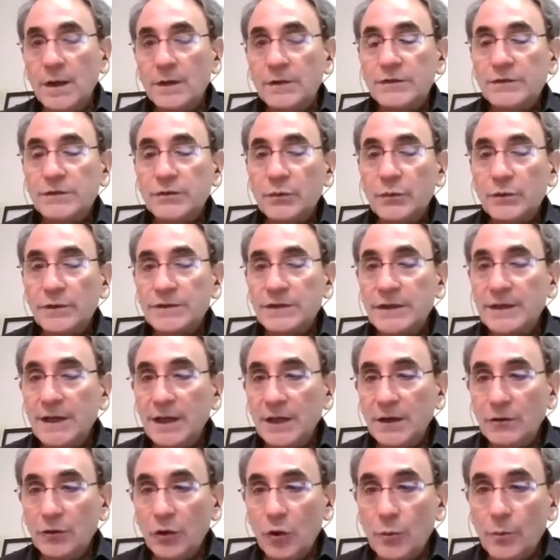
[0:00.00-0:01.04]
sourcing and
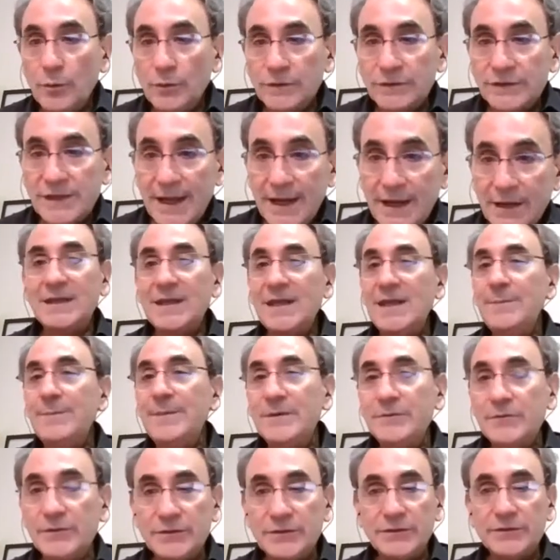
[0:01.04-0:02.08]
global sale, keep
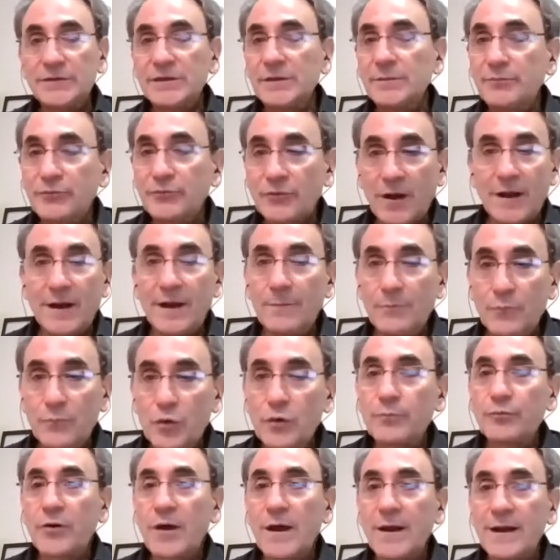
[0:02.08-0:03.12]
introducing pro
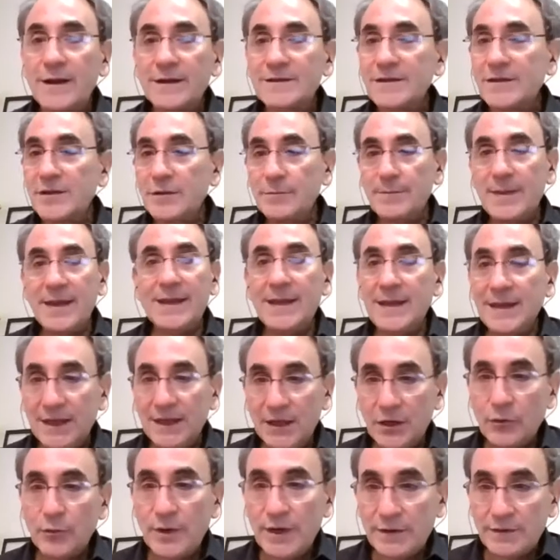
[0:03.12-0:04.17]
more products that they're making in
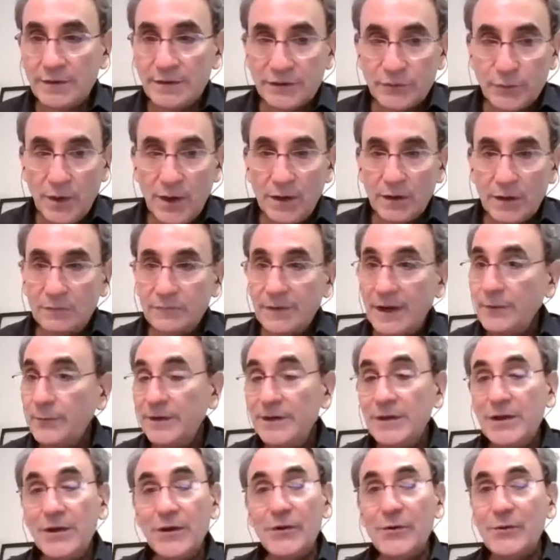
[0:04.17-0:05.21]
Korea as well, right?
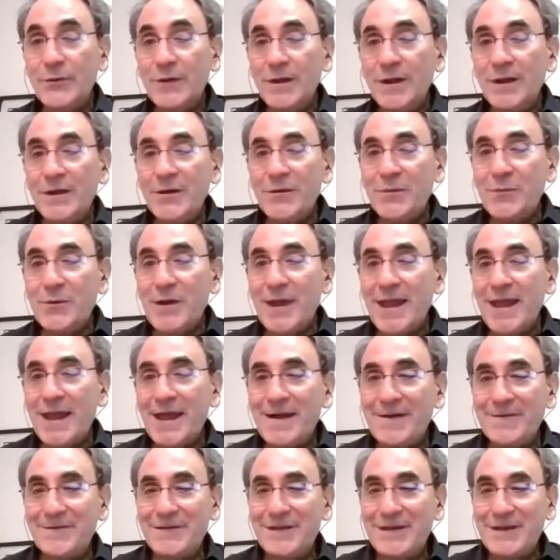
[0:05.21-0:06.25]
We know we
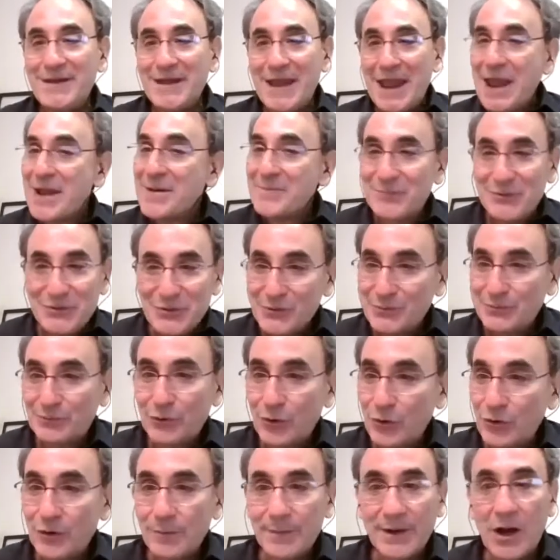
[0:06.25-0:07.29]
have the Ampule
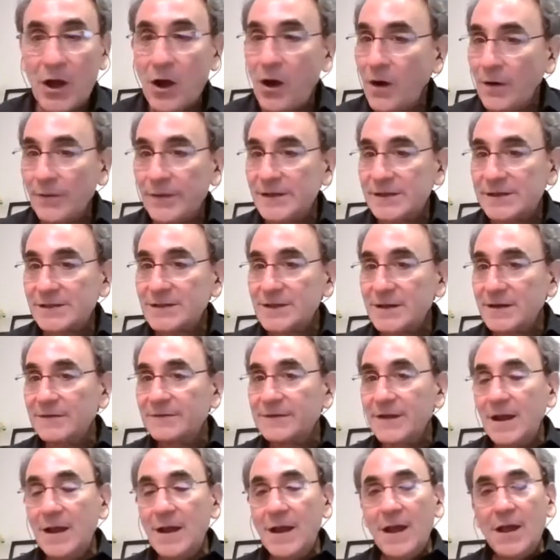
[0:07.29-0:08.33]
program and all this stuff.
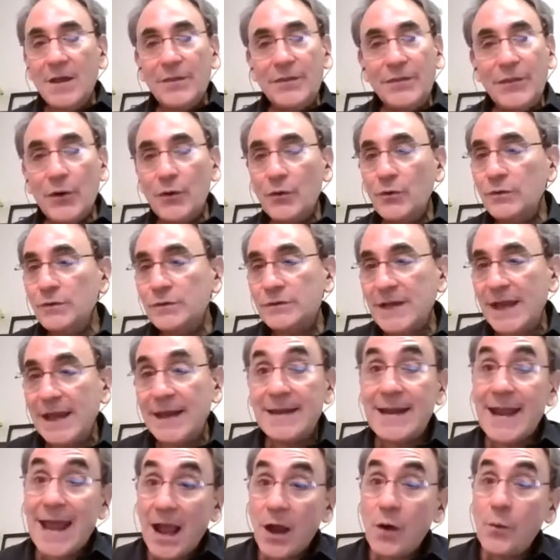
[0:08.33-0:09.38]
Those, and
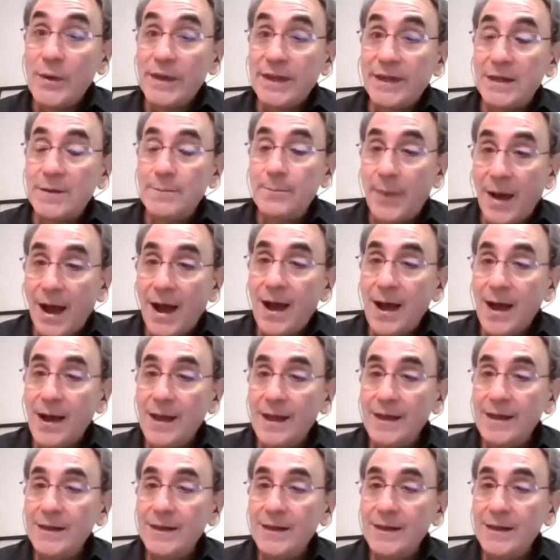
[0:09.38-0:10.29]
now we can buy